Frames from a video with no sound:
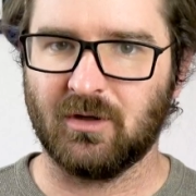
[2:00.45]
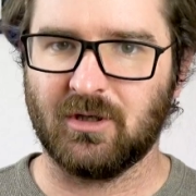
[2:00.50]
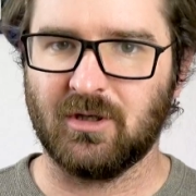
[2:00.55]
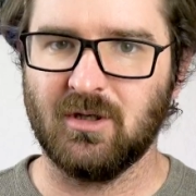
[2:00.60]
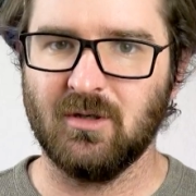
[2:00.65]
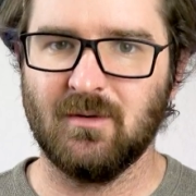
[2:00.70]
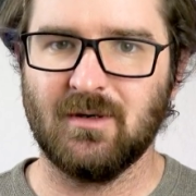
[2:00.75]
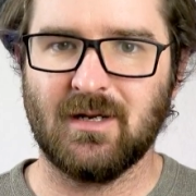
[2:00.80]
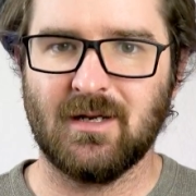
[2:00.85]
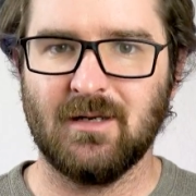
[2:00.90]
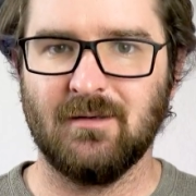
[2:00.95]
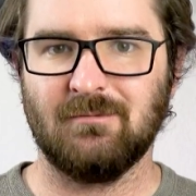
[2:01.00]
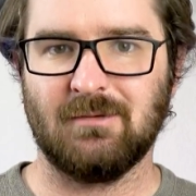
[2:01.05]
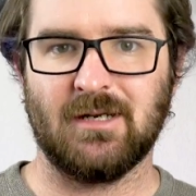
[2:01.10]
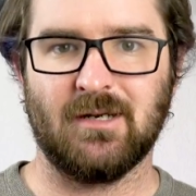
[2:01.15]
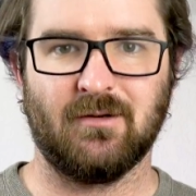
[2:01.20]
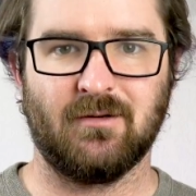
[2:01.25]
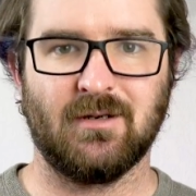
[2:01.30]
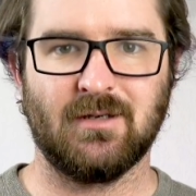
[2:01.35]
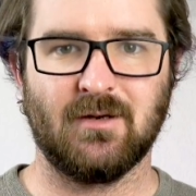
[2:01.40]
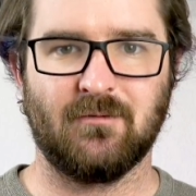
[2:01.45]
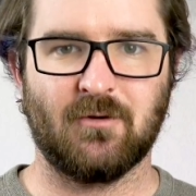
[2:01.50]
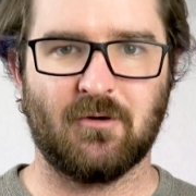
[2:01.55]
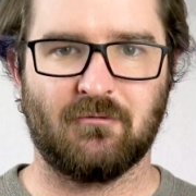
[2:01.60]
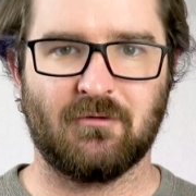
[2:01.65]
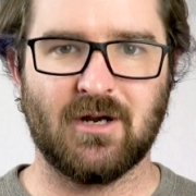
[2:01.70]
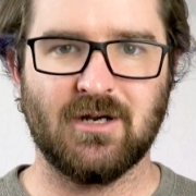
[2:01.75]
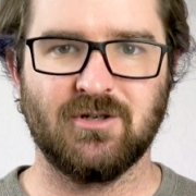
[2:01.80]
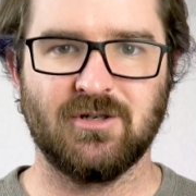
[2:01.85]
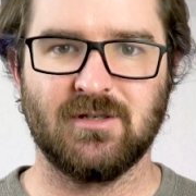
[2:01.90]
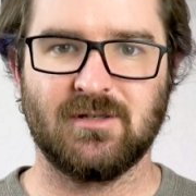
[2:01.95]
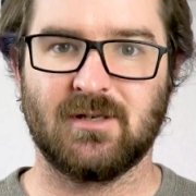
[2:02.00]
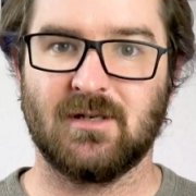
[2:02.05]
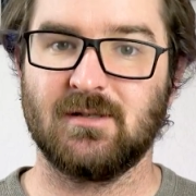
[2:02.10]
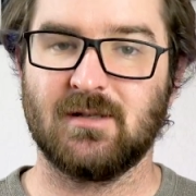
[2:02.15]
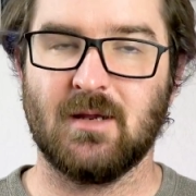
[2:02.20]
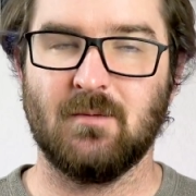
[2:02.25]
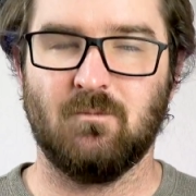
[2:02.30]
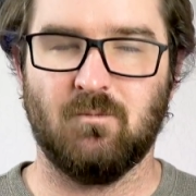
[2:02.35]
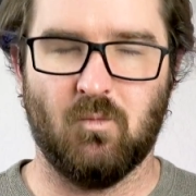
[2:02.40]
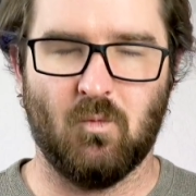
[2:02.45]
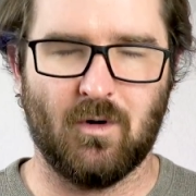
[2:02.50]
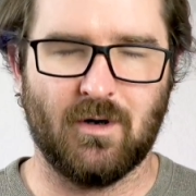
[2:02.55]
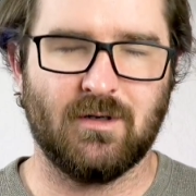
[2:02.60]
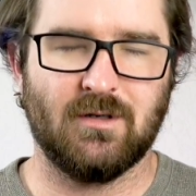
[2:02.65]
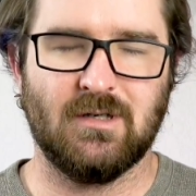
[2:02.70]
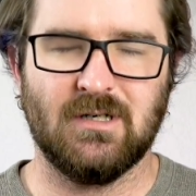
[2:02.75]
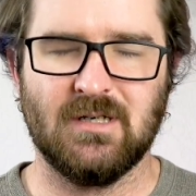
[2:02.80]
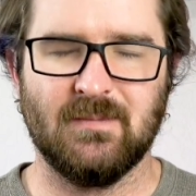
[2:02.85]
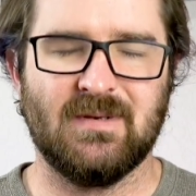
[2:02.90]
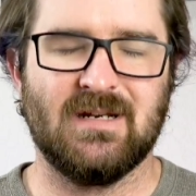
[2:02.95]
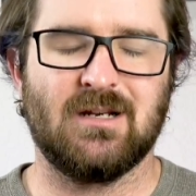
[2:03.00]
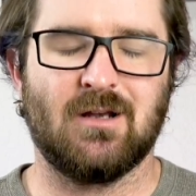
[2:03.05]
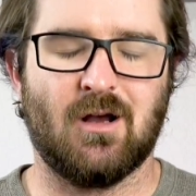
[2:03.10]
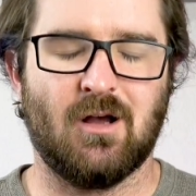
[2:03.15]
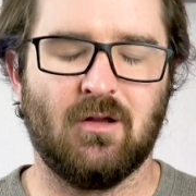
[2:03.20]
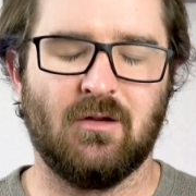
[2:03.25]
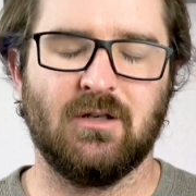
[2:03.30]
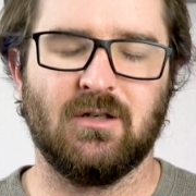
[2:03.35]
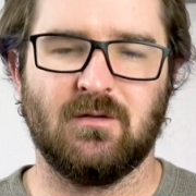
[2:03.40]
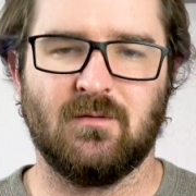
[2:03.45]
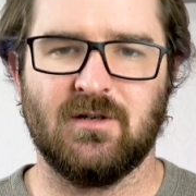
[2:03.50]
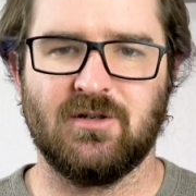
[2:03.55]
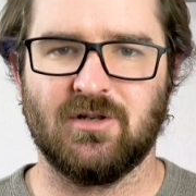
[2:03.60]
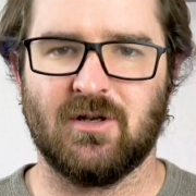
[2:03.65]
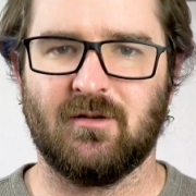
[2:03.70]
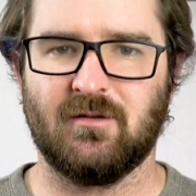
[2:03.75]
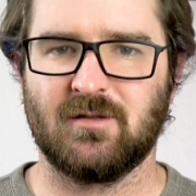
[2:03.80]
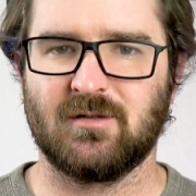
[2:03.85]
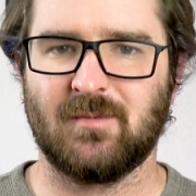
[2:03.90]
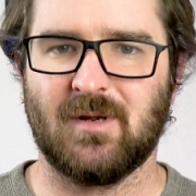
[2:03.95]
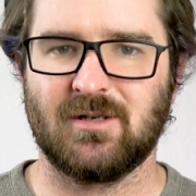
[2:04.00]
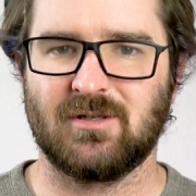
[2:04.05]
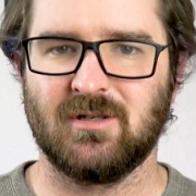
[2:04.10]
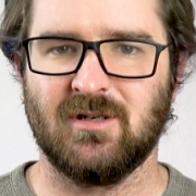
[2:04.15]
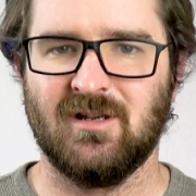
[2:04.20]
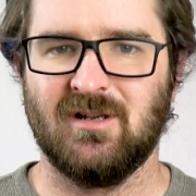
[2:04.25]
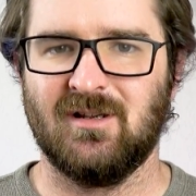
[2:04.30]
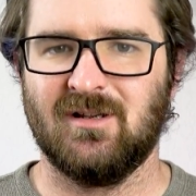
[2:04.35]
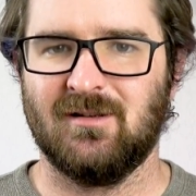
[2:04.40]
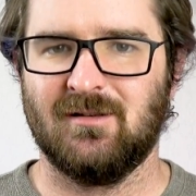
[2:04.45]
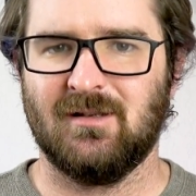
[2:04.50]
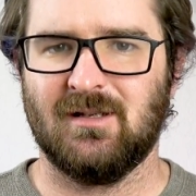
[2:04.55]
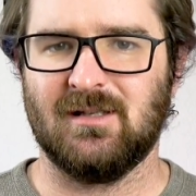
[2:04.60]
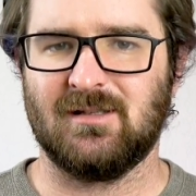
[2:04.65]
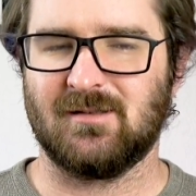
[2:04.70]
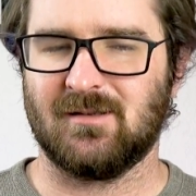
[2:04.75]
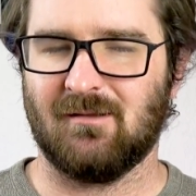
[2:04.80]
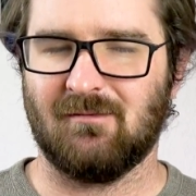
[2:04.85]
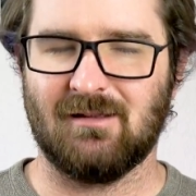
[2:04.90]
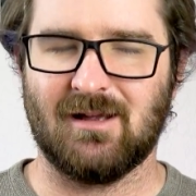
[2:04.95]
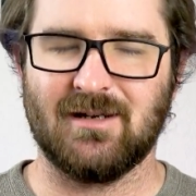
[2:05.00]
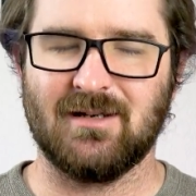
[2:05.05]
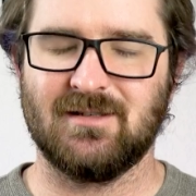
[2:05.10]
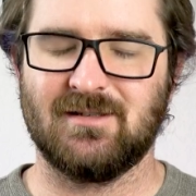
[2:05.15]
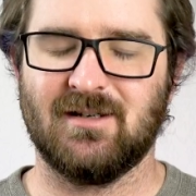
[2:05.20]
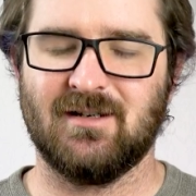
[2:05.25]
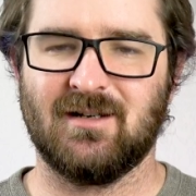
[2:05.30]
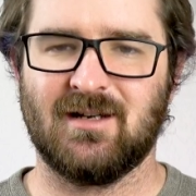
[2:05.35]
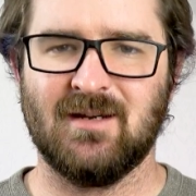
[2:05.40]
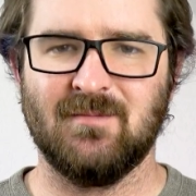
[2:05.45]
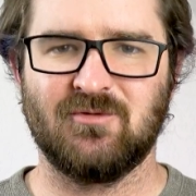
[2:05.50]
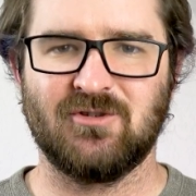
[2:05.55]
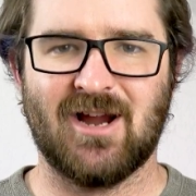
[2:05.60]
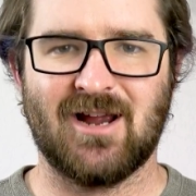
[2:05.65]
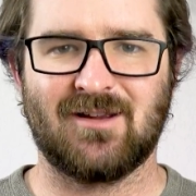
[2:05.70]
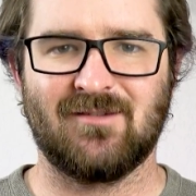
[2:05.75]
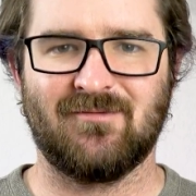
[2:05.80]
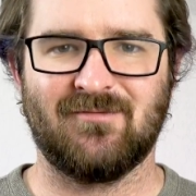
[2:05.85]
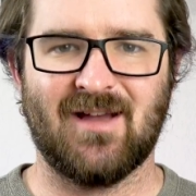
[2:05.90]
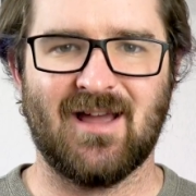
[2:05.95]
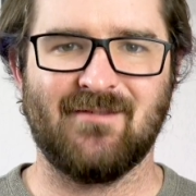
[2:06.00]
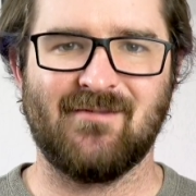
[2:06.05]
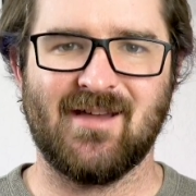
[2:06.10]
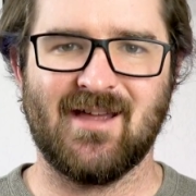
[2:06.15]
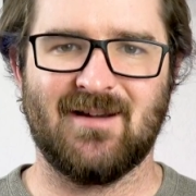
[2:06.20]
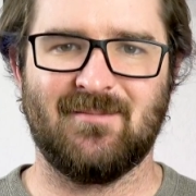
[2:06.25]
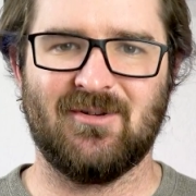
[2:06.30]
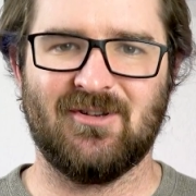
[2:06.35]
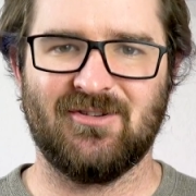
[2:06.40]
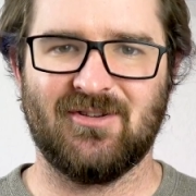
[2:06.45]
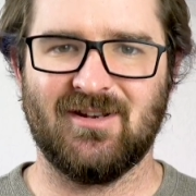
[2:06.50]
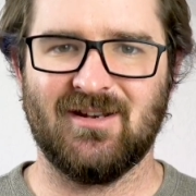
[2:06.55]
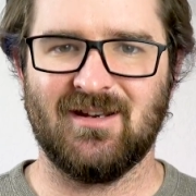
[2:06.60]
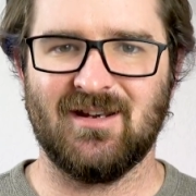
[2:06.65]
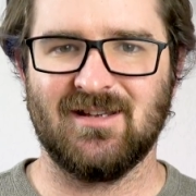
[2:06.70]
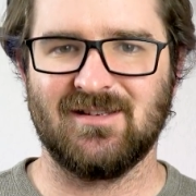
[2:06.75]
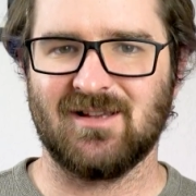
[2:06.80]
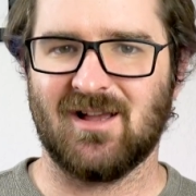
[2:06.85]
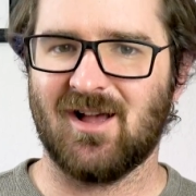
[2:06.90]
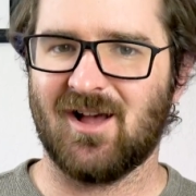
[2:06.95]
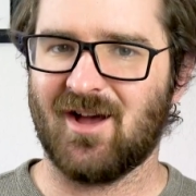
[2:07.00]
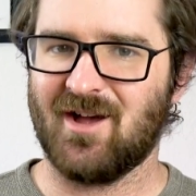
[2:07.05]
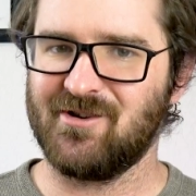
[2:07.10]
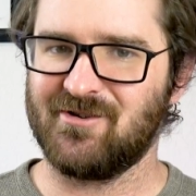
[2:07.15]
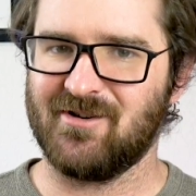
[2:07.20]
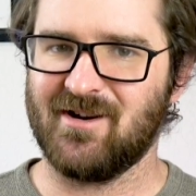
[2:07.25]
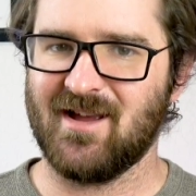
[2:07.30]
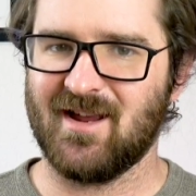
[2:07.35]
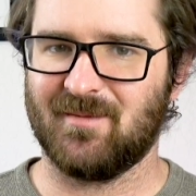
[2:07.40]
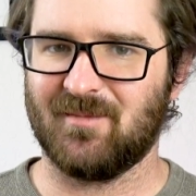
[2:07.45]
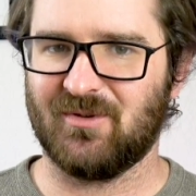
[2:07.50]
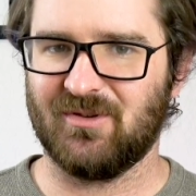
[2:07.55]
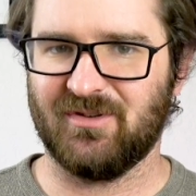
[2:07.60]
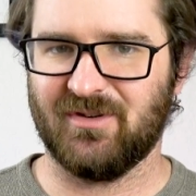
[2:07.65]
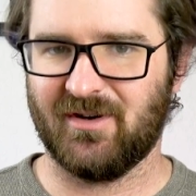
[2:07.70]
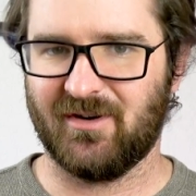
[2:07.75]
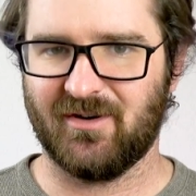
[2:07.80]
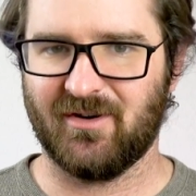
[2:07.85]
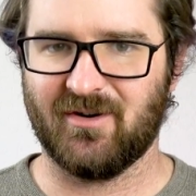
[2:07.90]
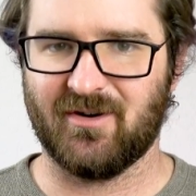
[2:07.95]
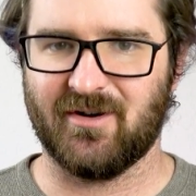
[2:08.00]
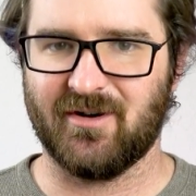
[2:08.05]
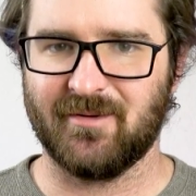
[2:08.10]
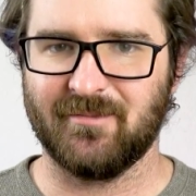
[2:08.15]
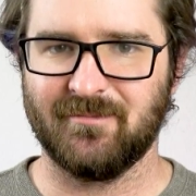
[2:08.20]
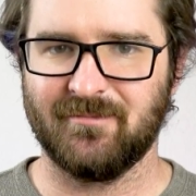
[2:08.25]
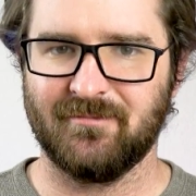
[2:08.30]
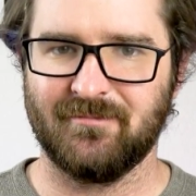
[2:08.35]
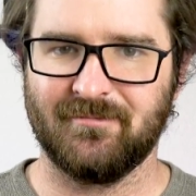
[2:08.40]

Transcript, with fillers: acuity in hearing different ranges because they wouldn't need to be calling to each other as much. It's a lot easier to keep track of five animals than it is 100 animals in a herd.